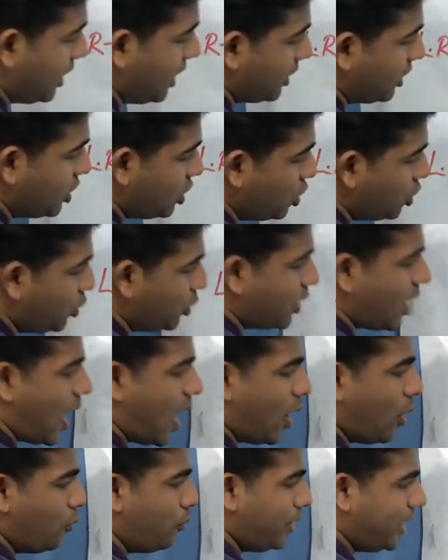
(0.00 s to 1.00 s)
This should
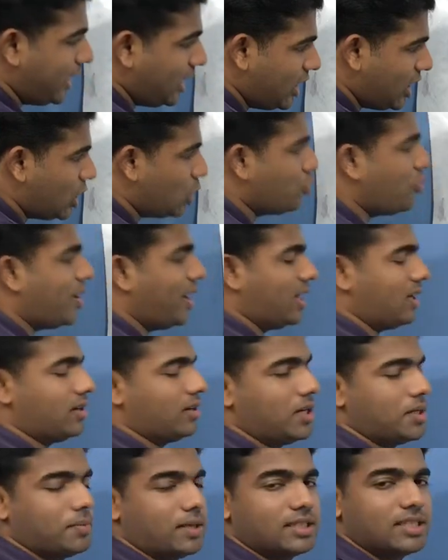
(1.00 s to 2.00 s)
have been equal,
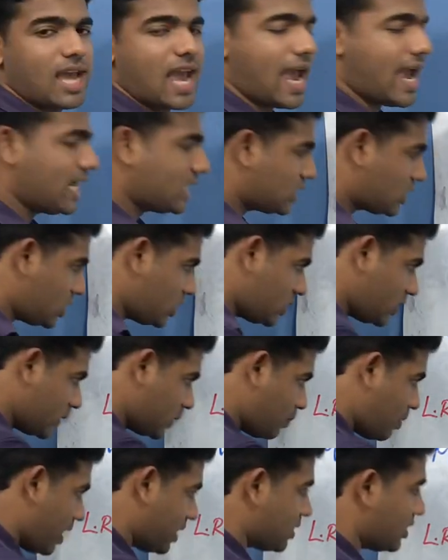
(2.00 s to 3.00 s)
but the axis is
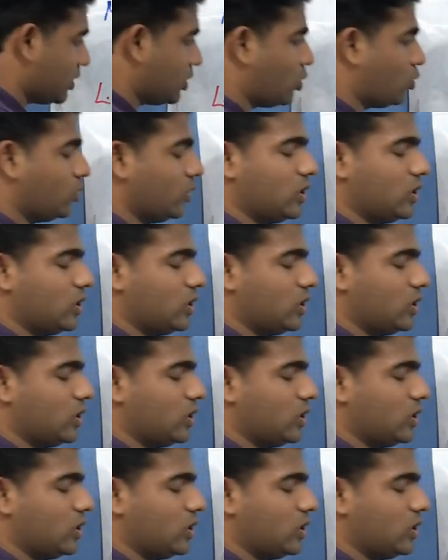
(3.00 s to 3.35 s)
passing through